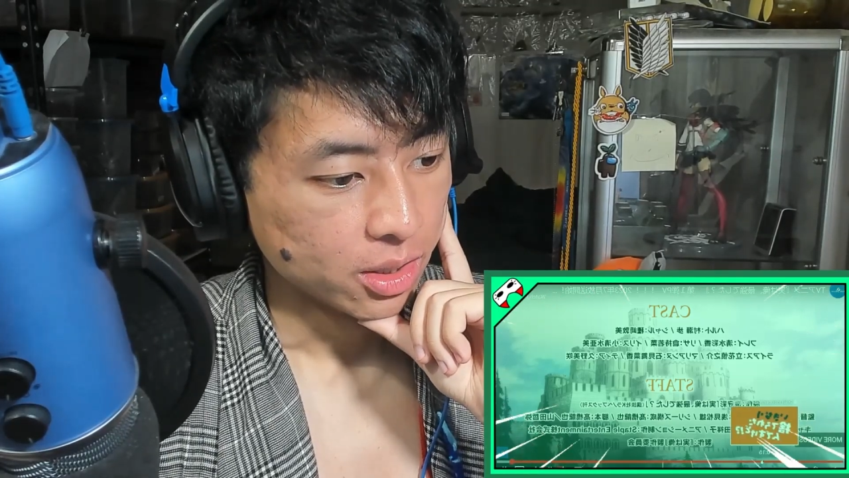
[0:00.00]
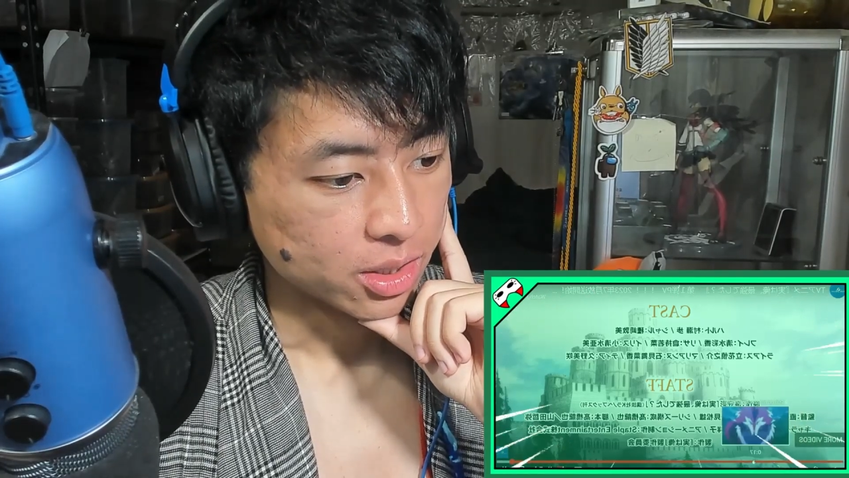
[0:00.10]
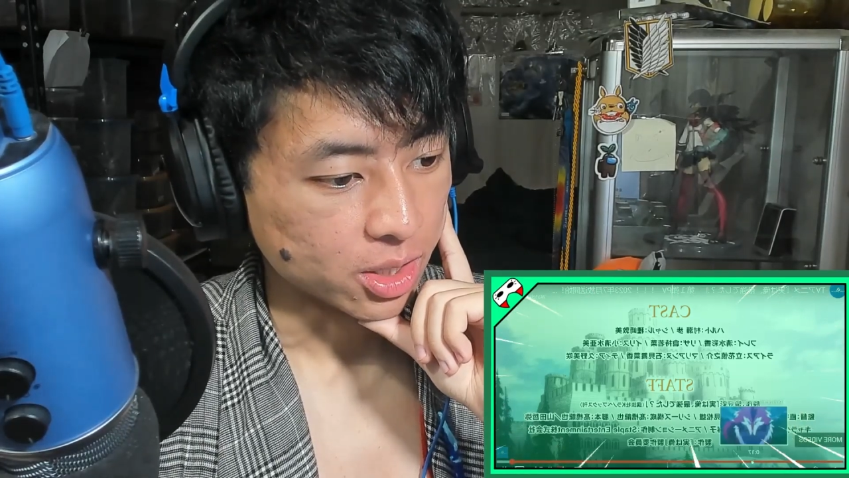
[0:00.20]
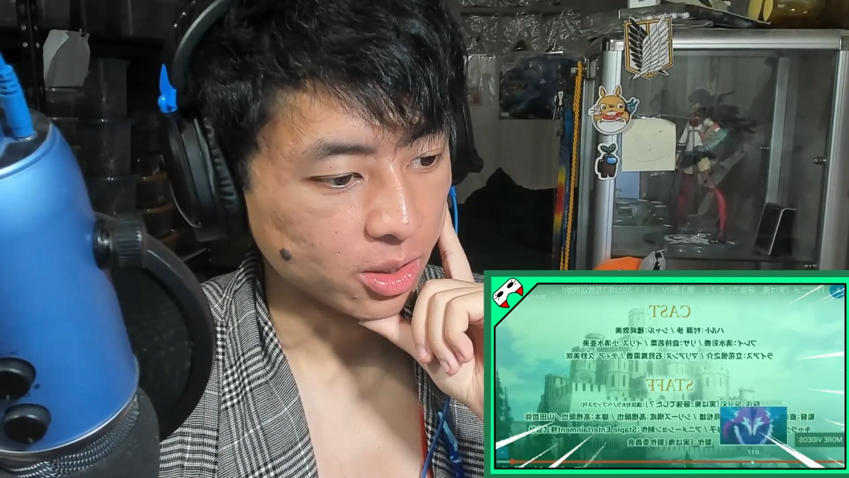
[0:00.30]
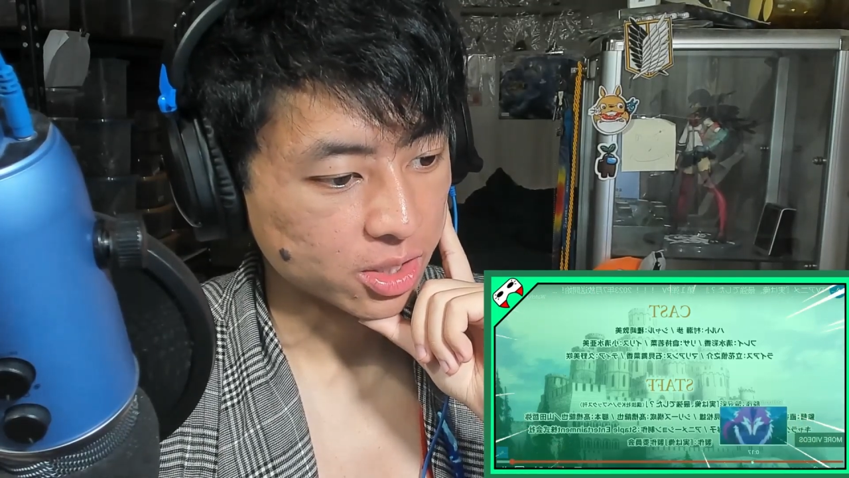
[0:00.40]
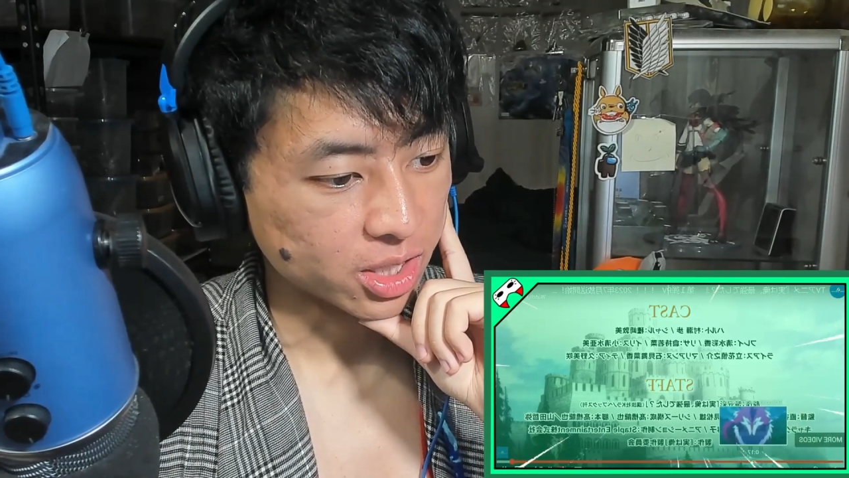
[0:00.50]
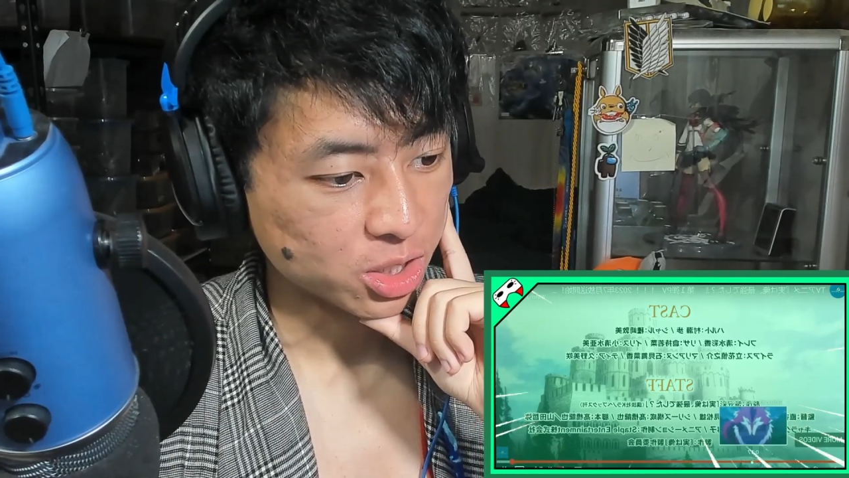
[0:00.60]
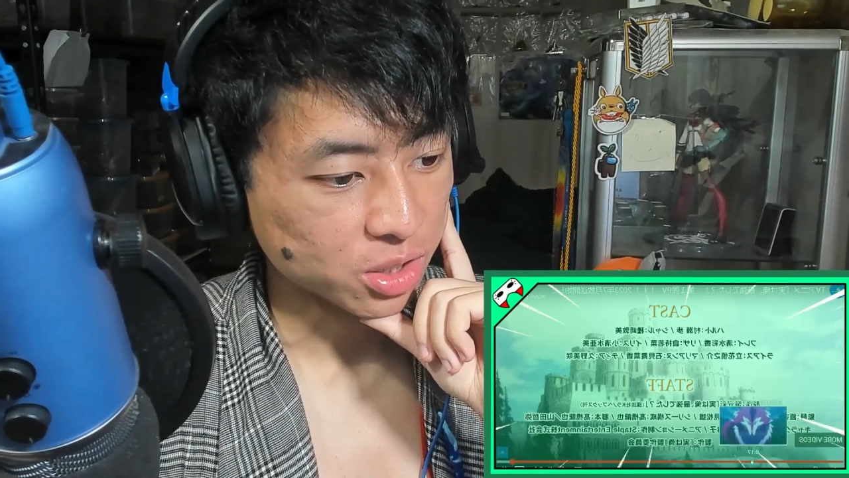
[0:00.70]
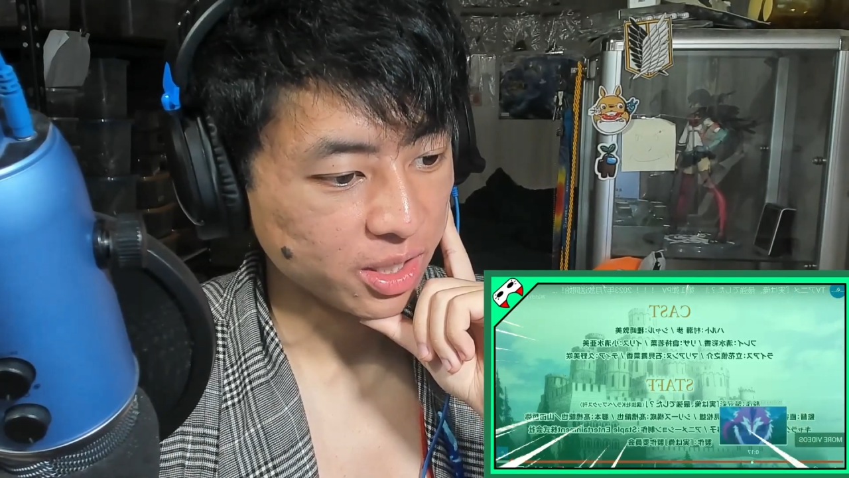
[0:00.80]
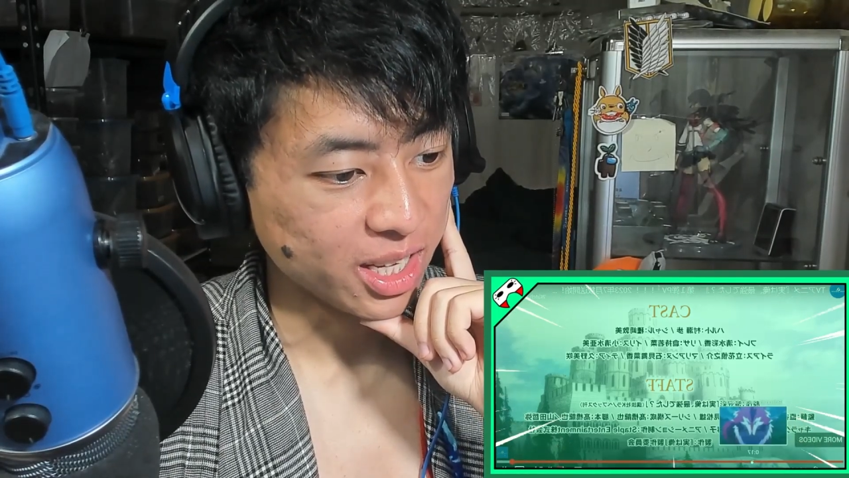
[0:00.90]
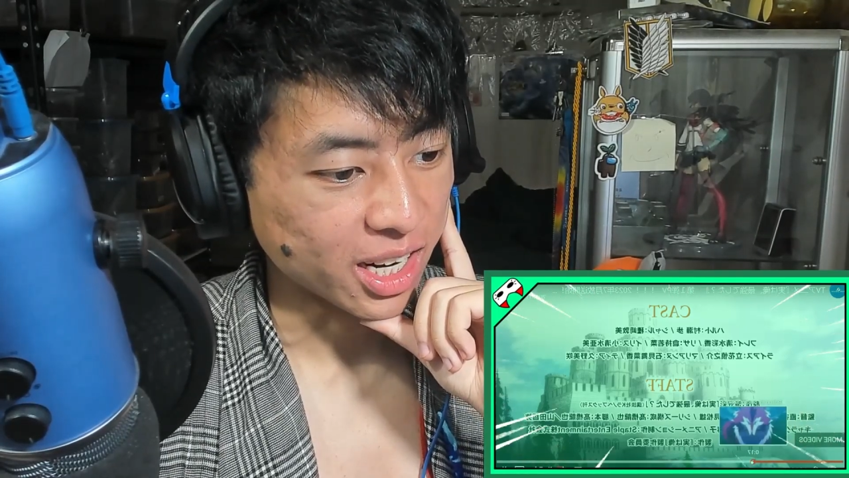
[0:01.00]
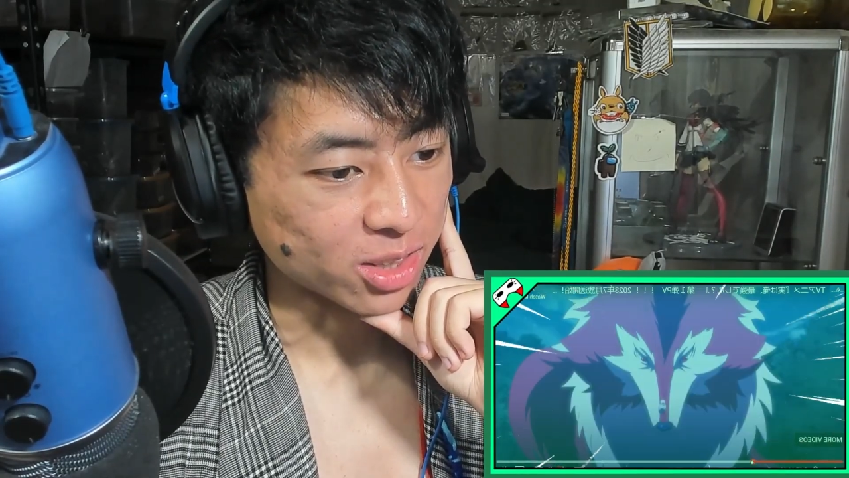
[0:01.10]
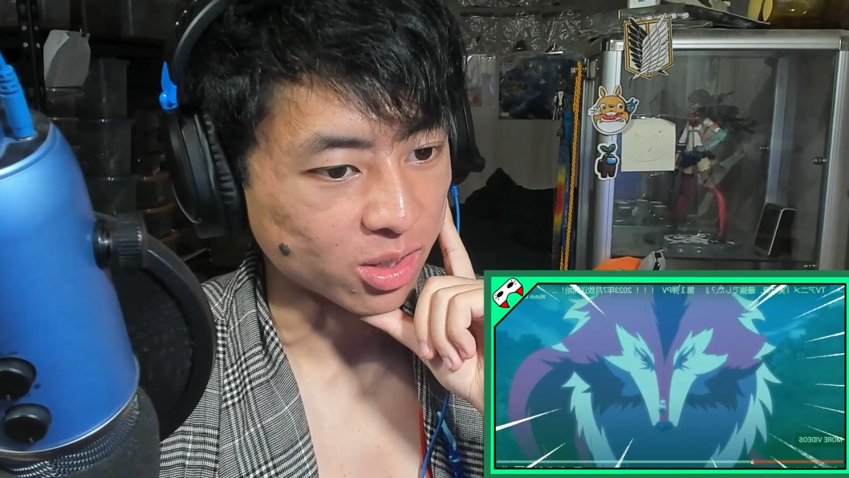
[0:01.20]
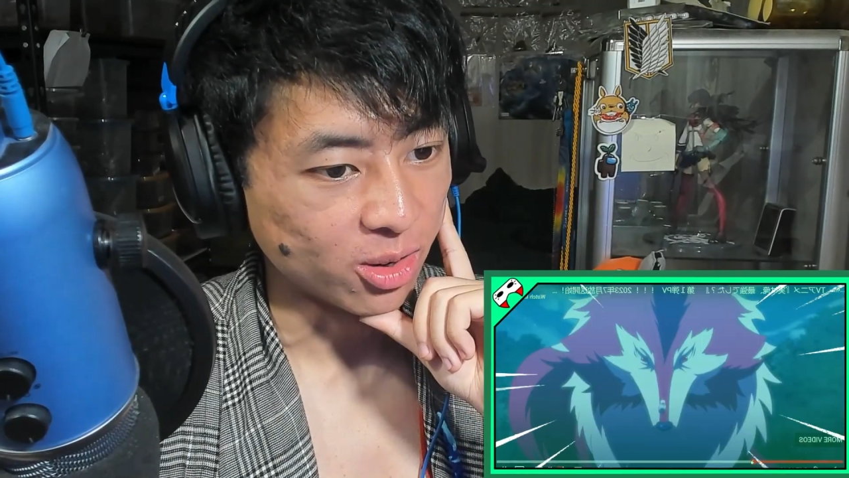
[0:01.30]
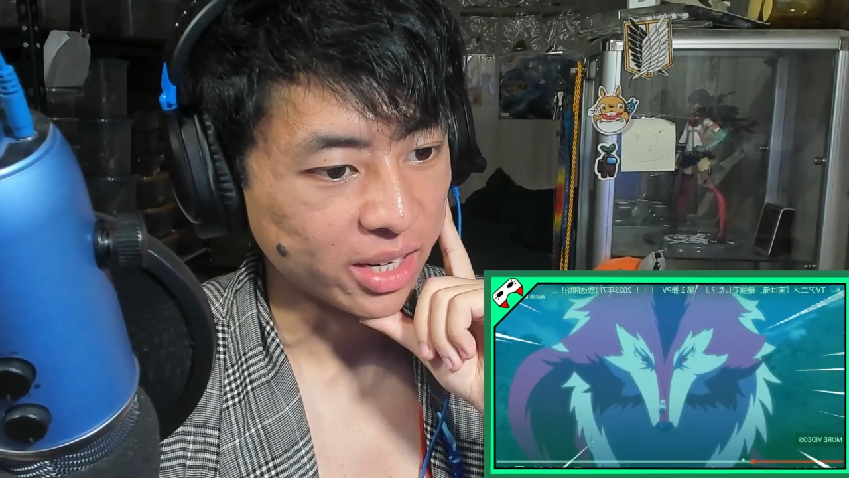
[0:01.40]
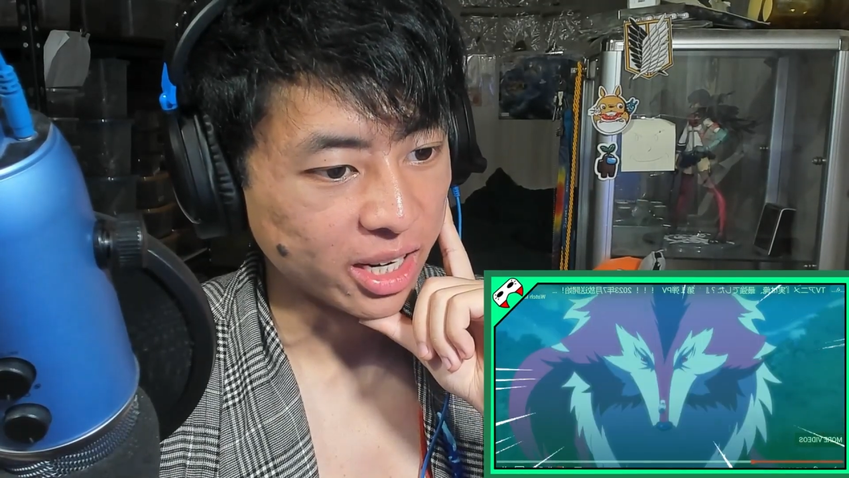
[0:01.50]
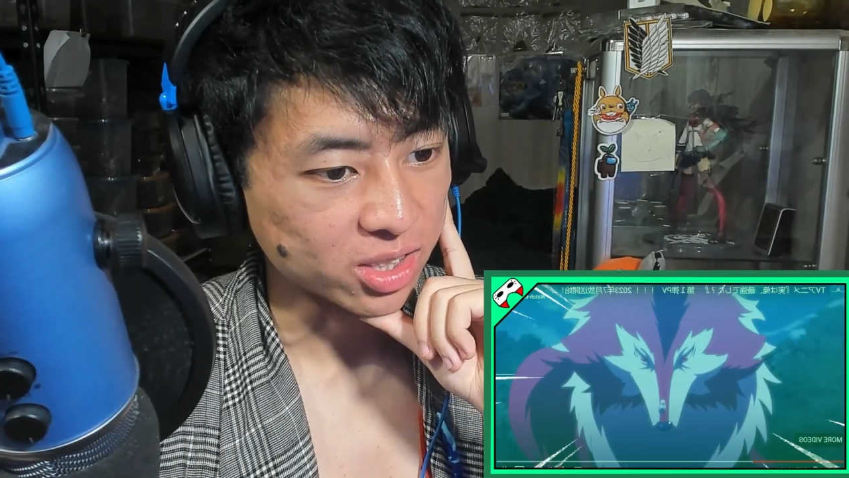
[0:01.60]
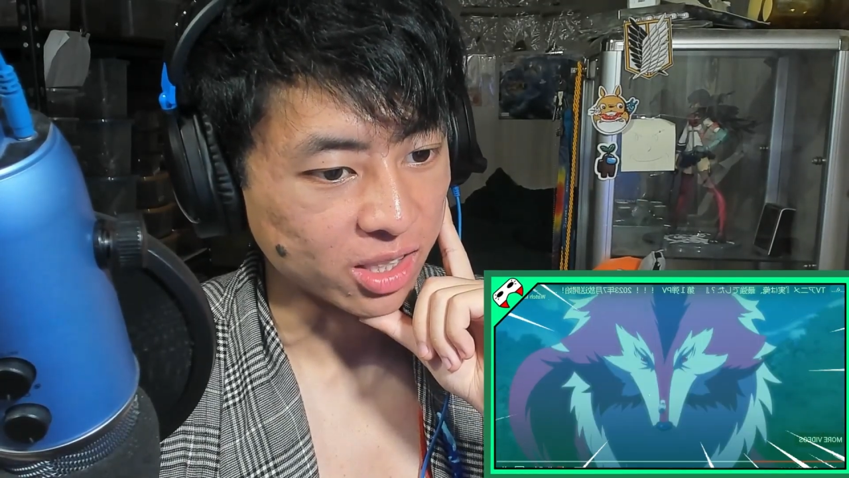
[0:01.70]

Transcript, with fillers: So essentially, he got thrown out,